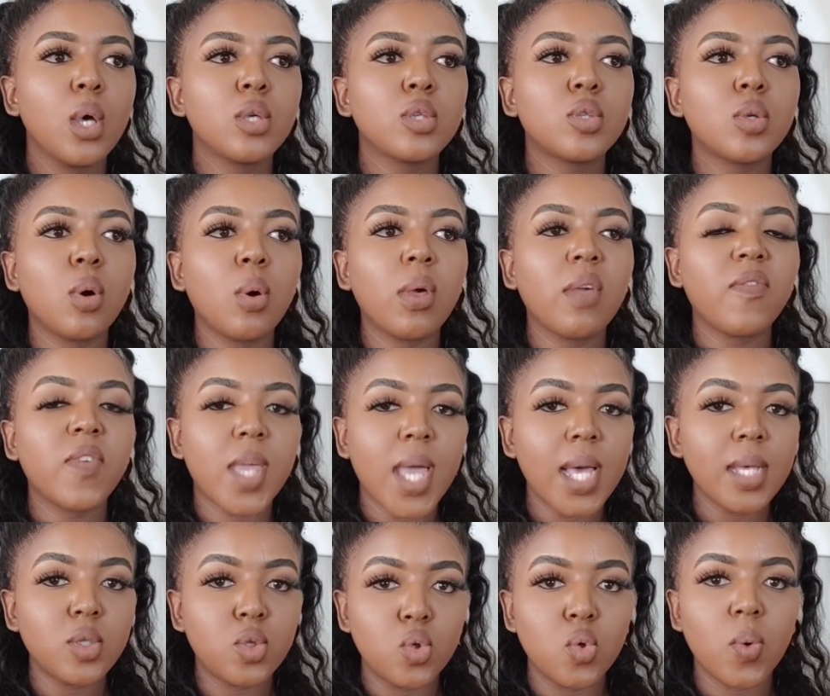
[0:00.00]
so if you
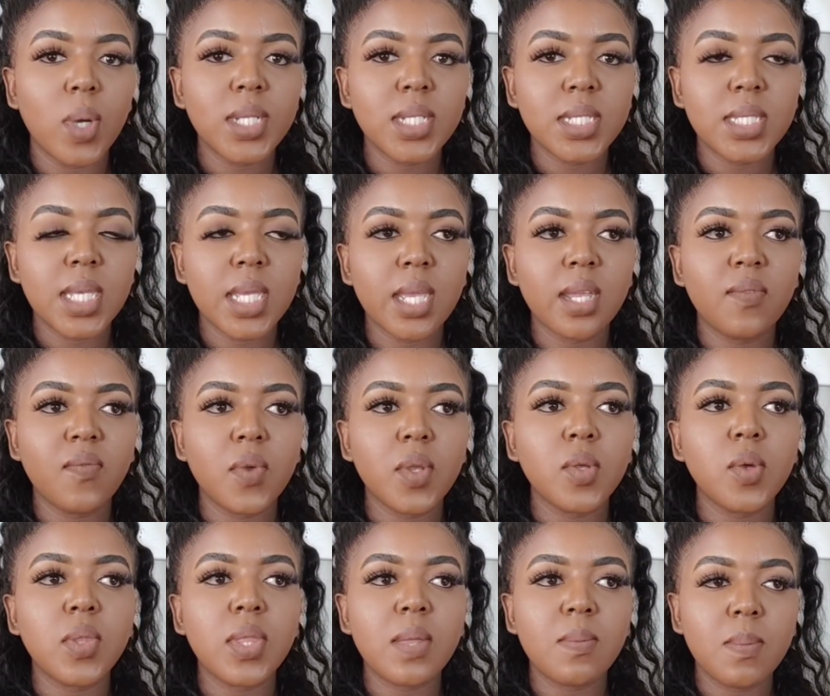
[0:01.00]
guys do want a second
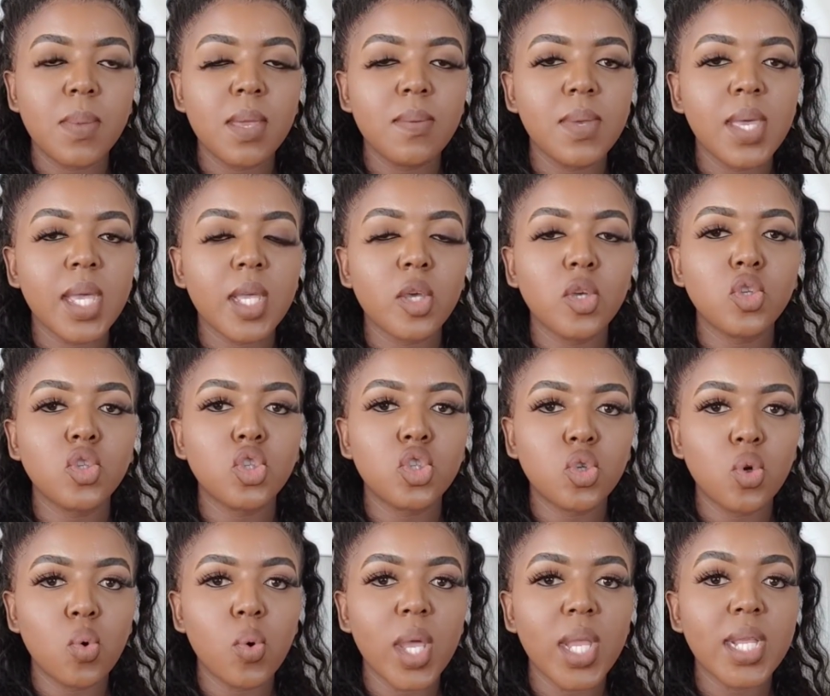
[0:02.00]
video then maybe I can
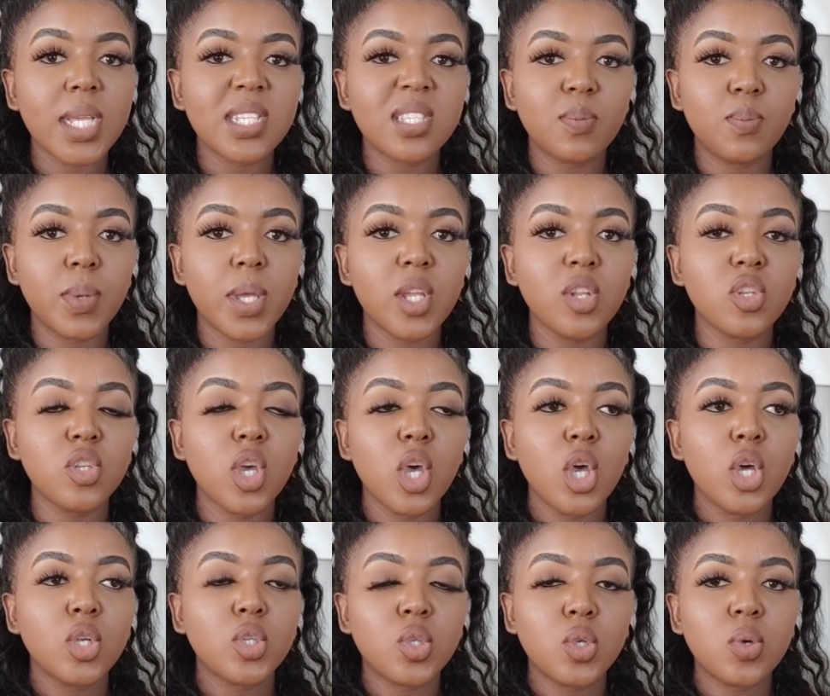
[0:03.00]
show and explain
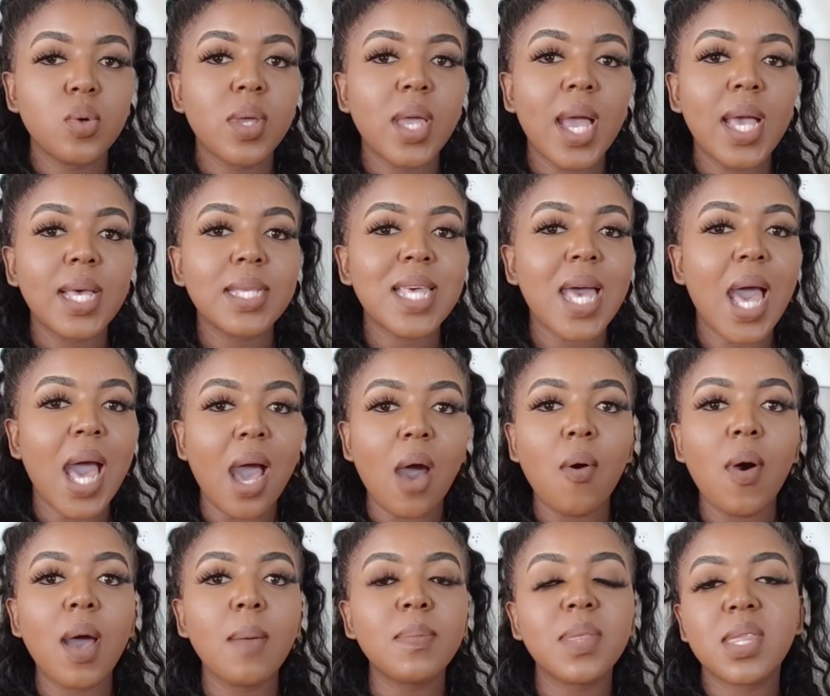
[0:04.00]
to you guys
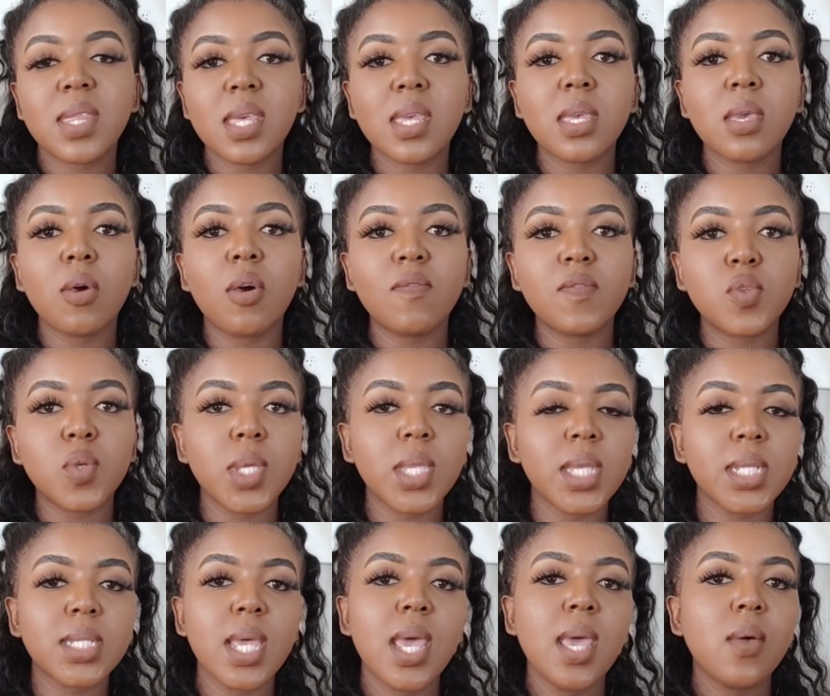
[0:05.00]
how I'm thinking of doing
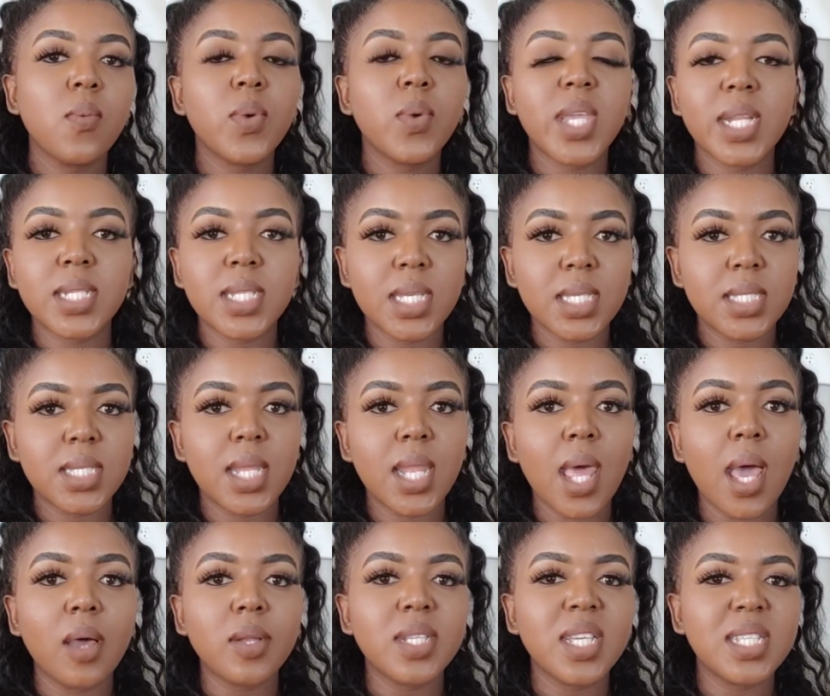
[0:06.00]
it we can test
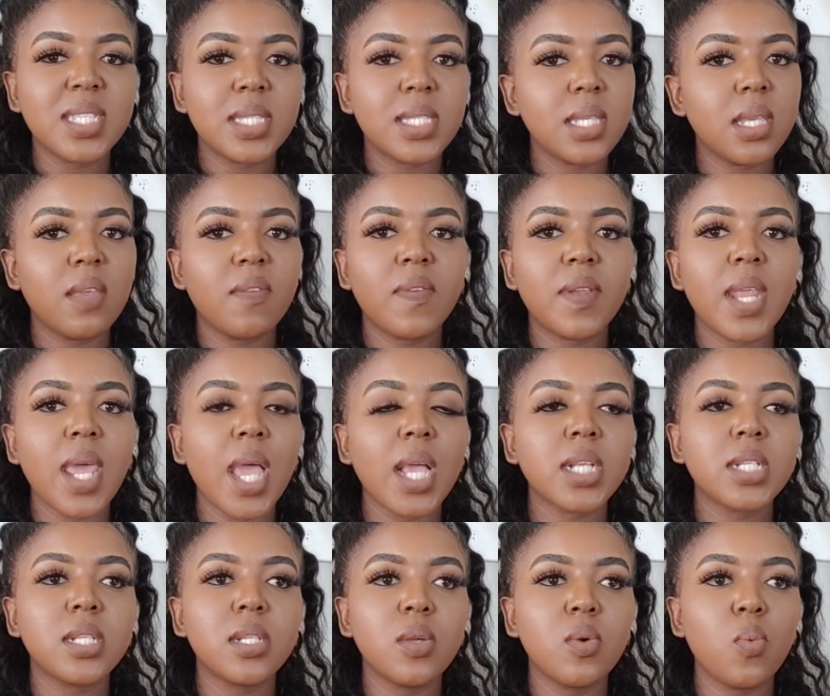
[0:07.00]
it out and see if it
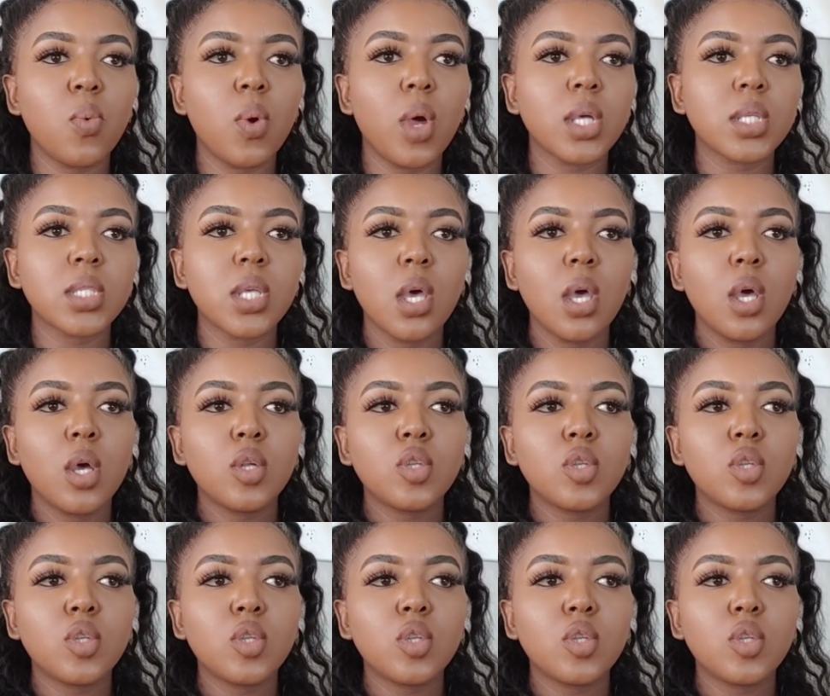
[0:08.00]
actually works